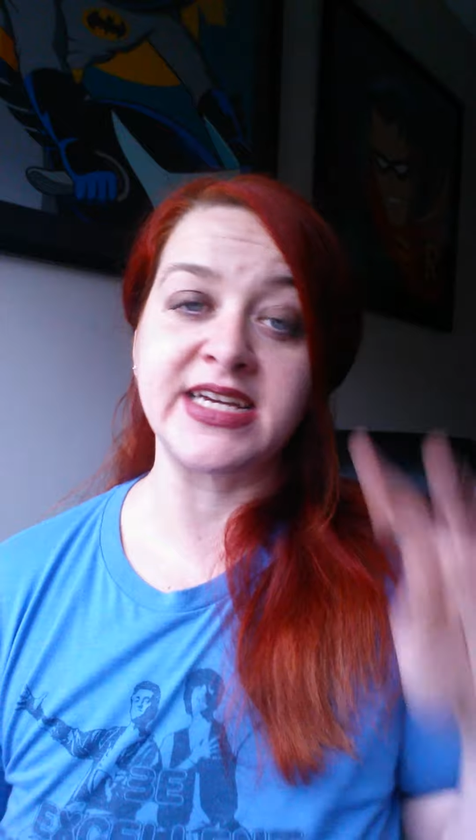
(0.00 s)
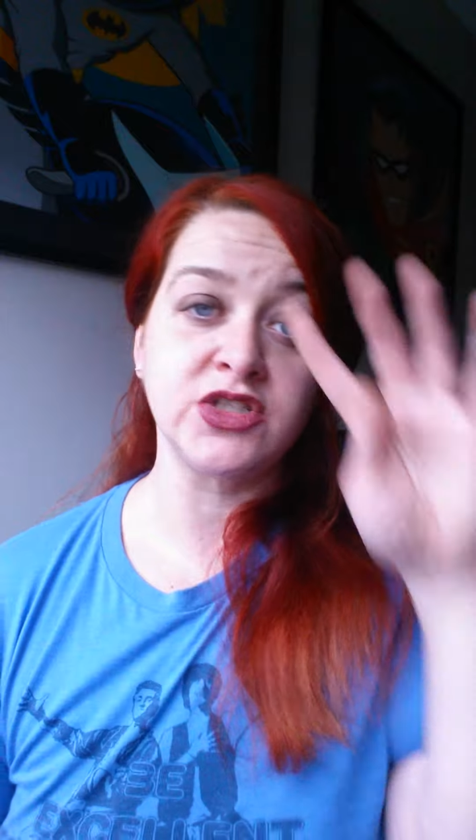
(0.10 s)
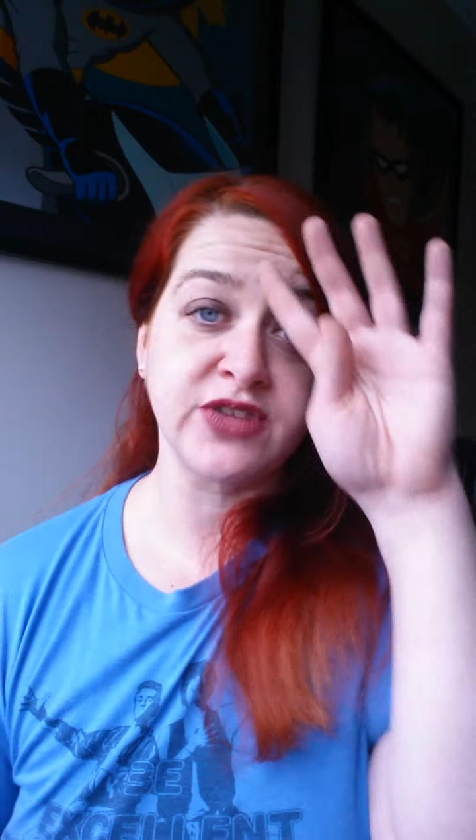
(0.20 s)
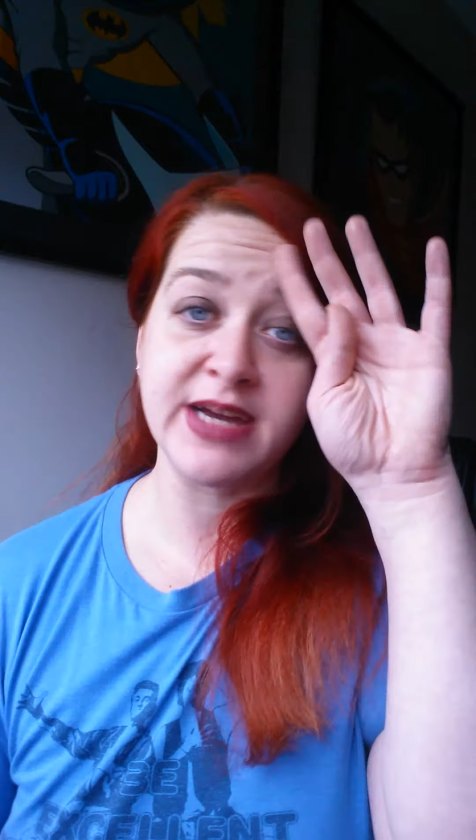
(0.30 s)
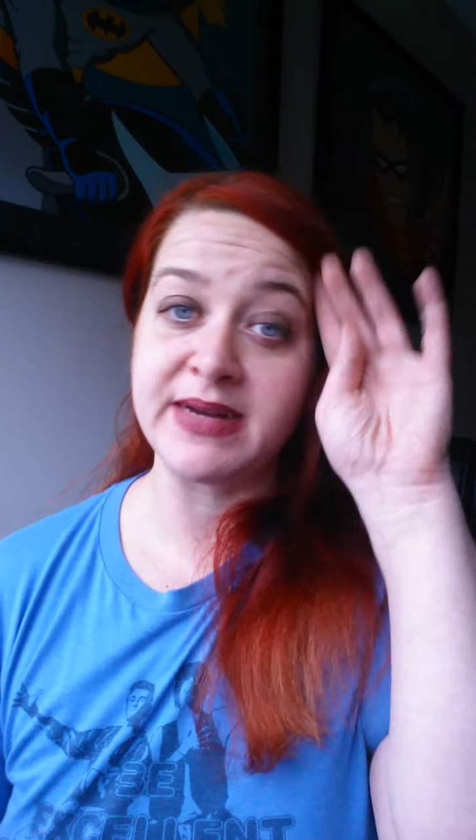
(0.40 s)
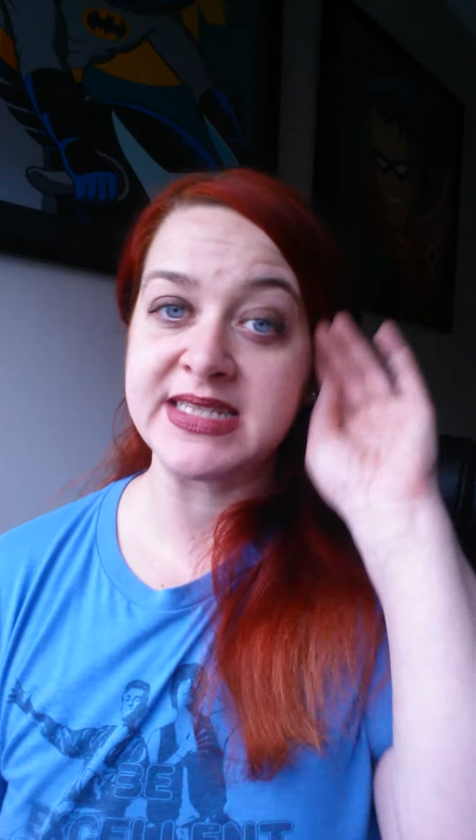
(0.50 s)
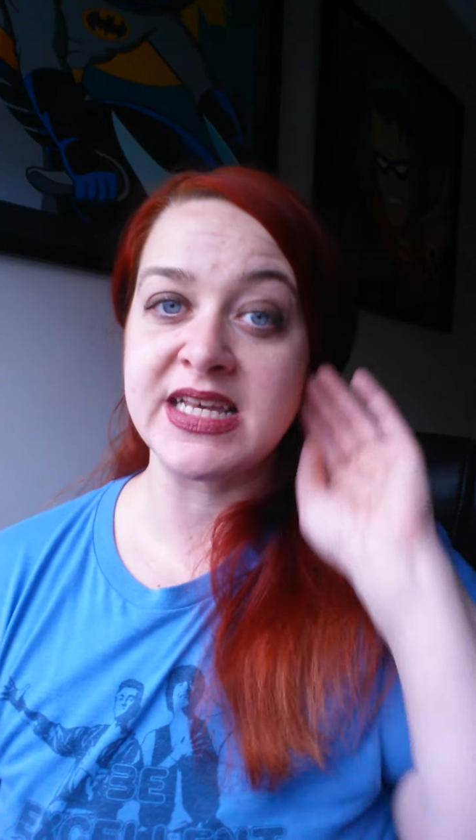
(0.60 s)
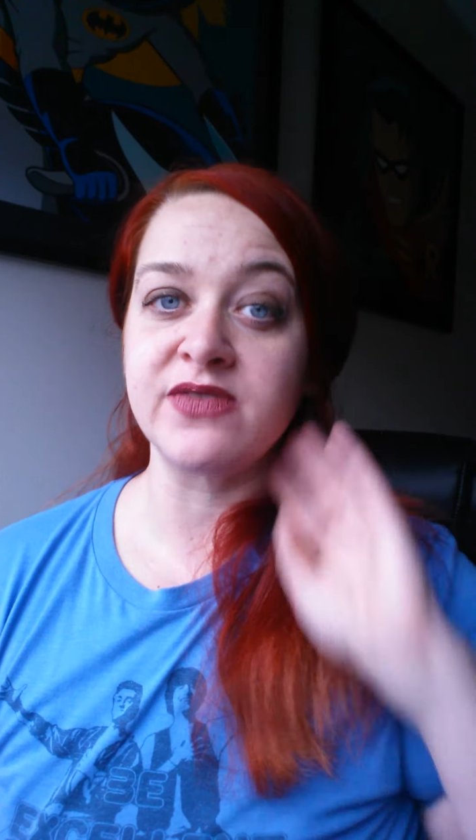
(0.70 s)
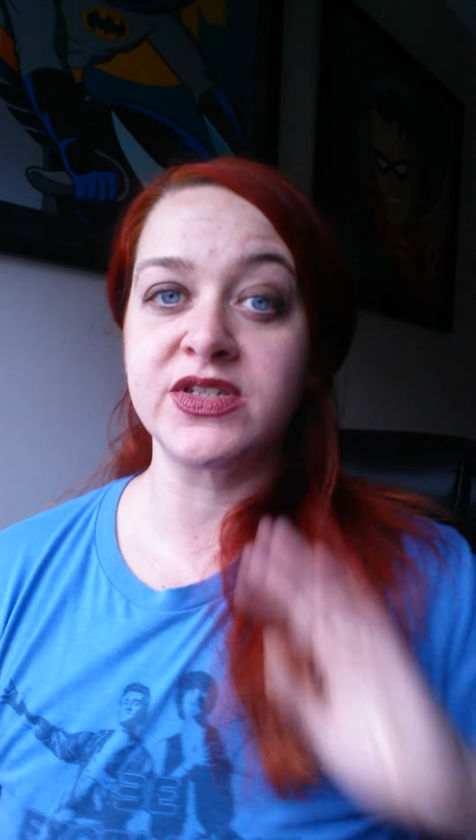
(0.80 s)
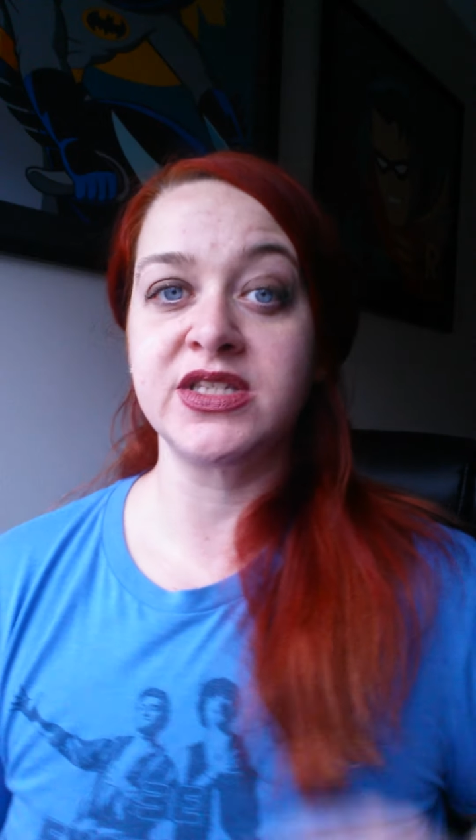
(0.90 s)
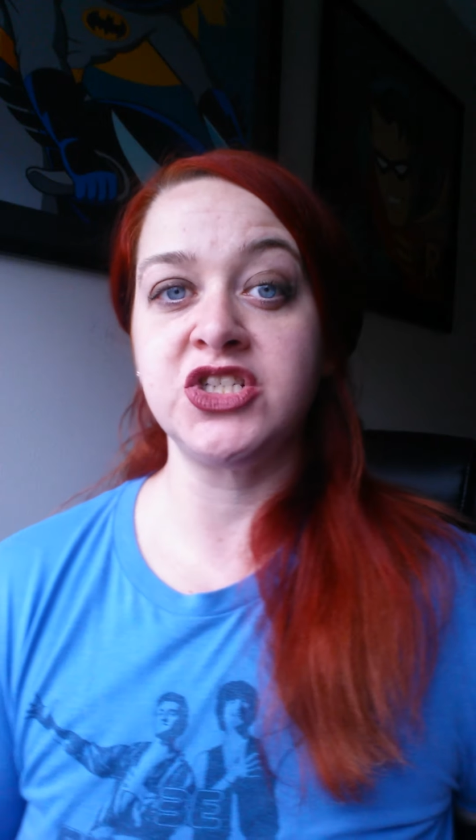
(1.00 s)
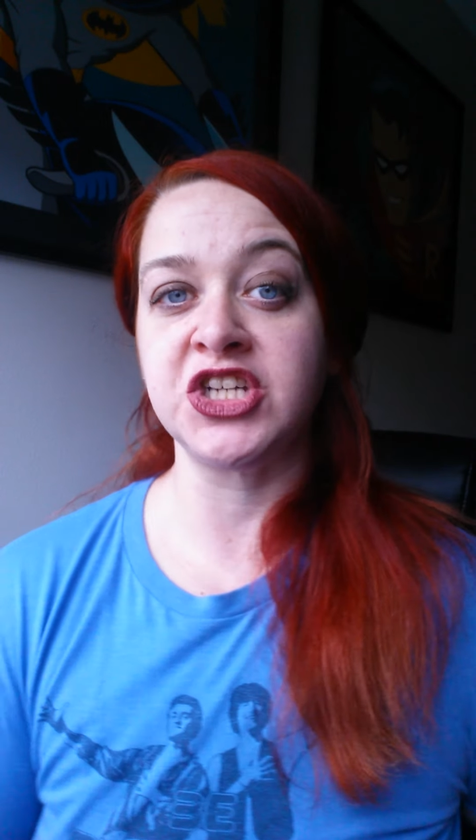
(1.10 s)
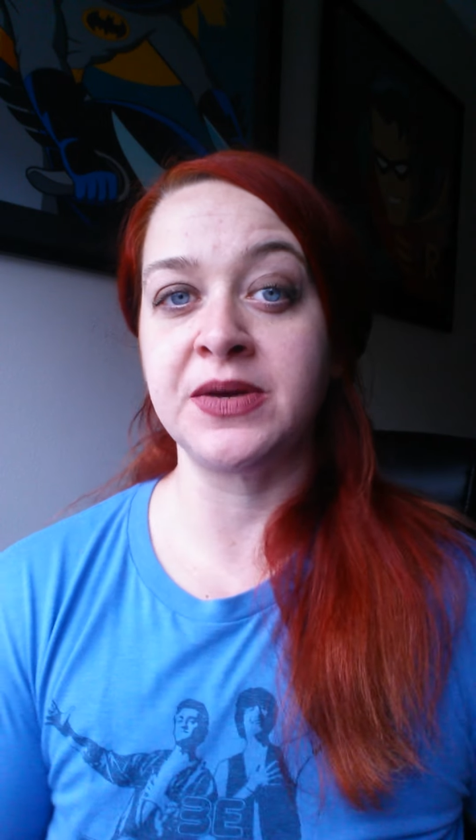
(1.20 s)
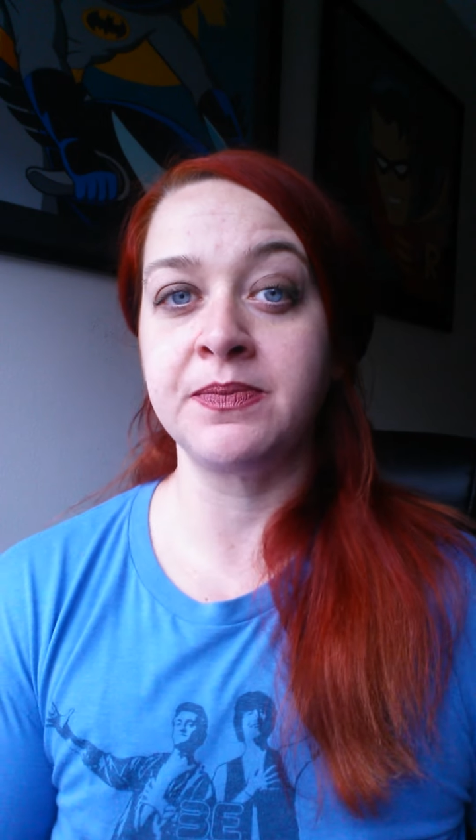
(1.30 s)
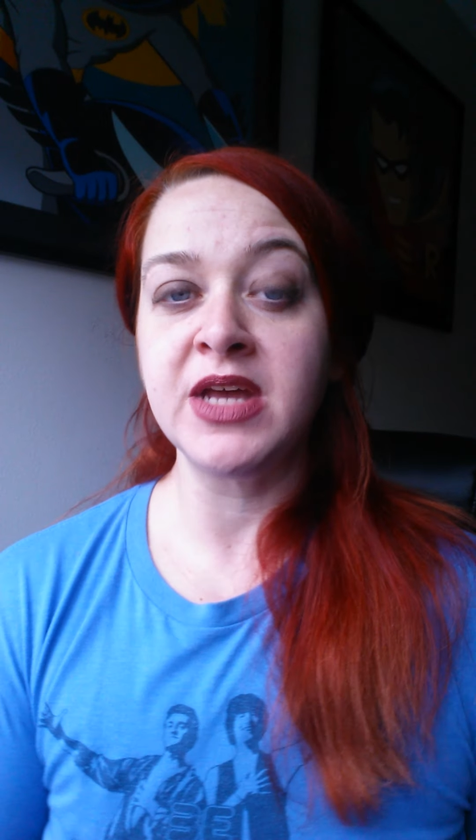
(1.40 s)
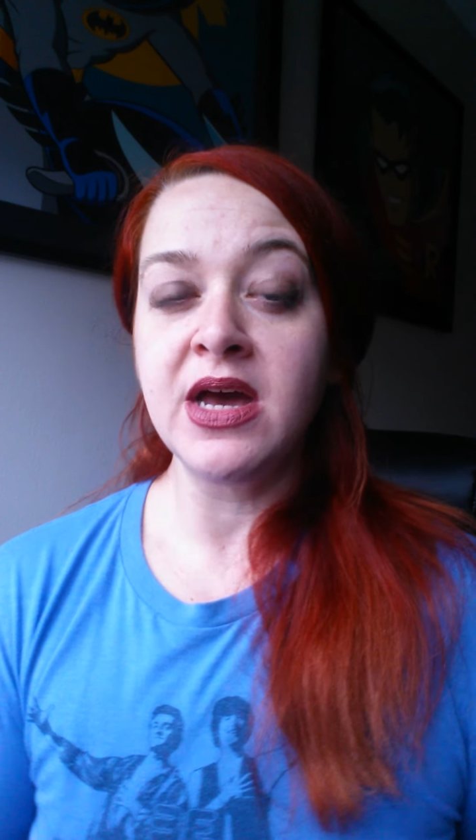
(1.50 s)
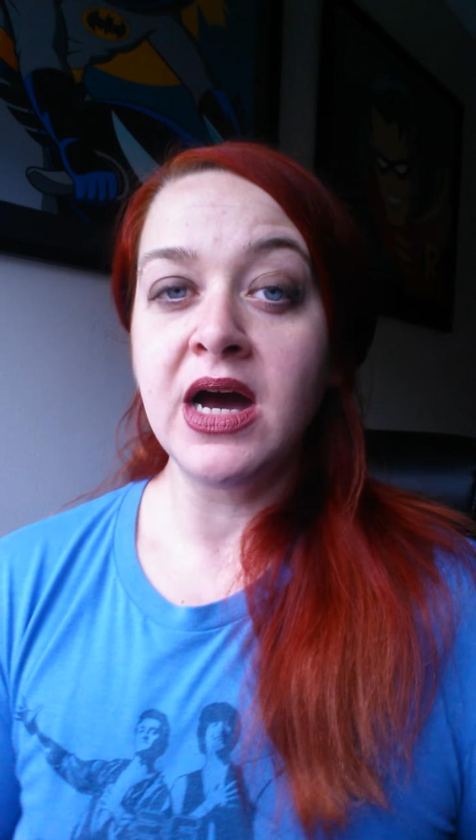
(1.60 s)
can drag myself to the gym,